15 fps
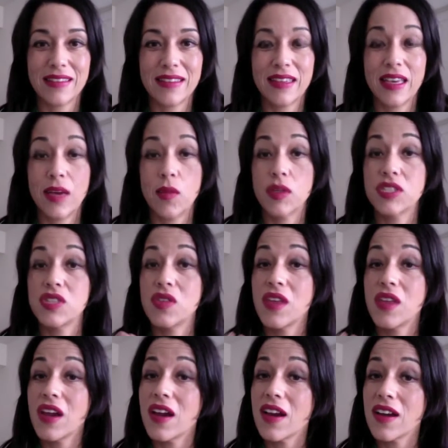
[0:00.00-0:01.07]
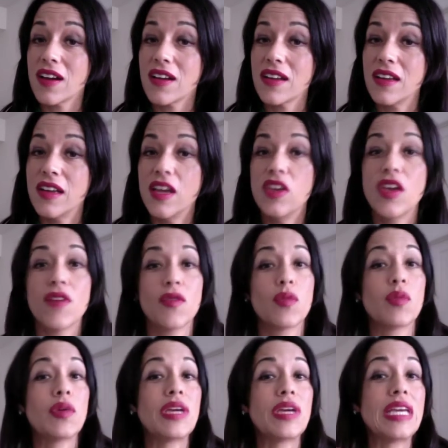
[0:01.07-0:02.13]
And once you're there, you have a
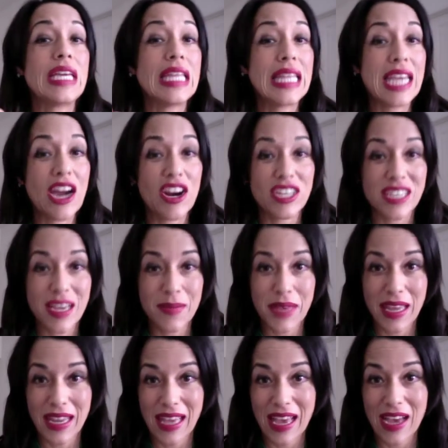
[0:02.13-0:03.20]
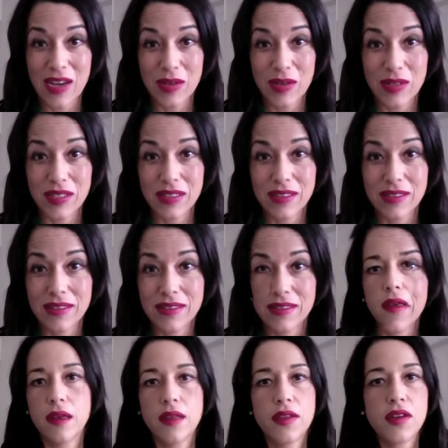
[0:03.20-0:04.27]
really hard time getting out.
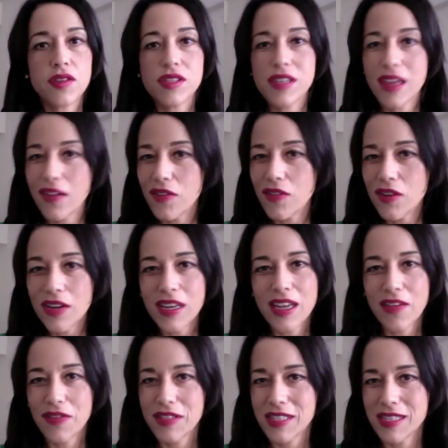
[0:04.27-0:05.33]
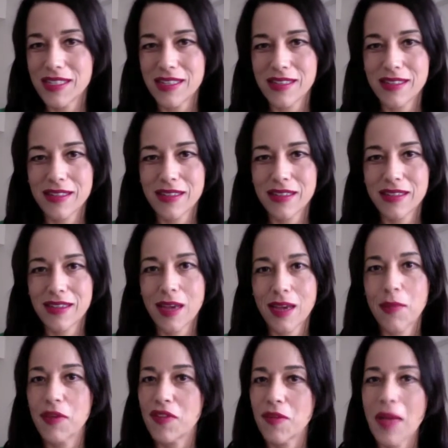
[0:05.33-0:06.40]
There's never enough assistance
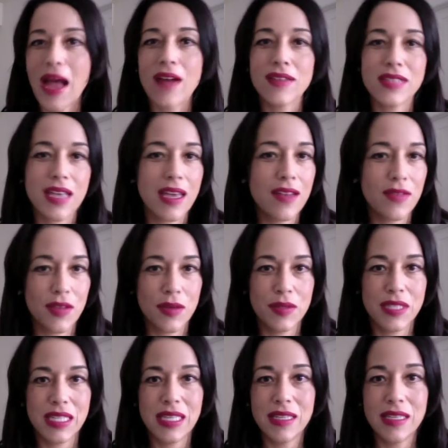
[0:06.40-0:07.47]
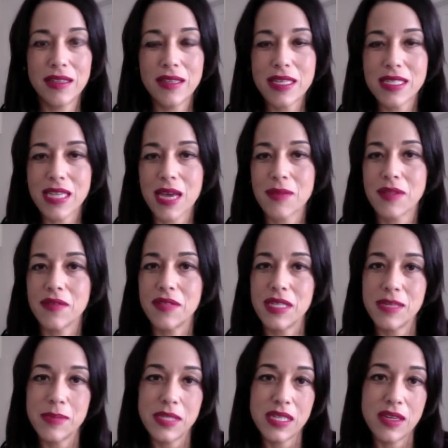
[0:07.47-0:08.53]
coming from outside of you to heal these types of
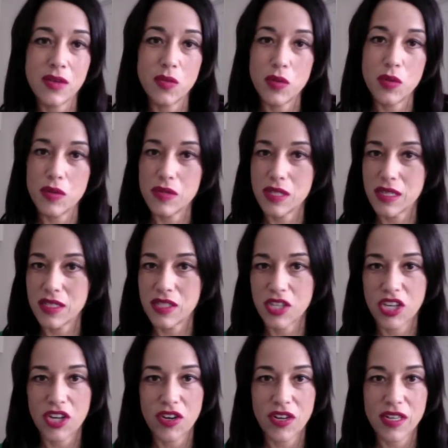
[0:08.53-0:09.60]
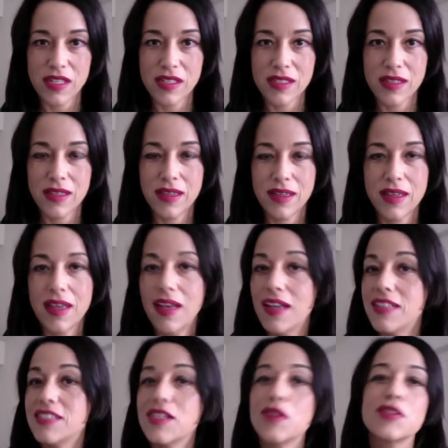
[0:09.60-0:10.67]
deep-seated wounds and insecurities.
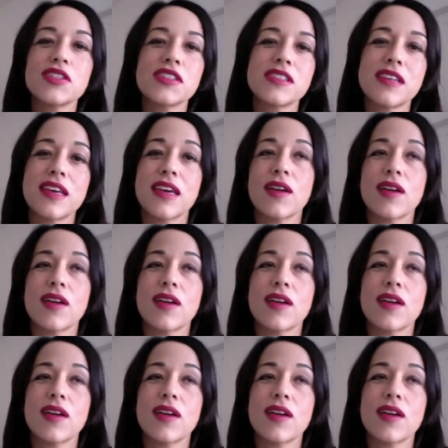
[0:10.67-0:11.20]
Don't just think,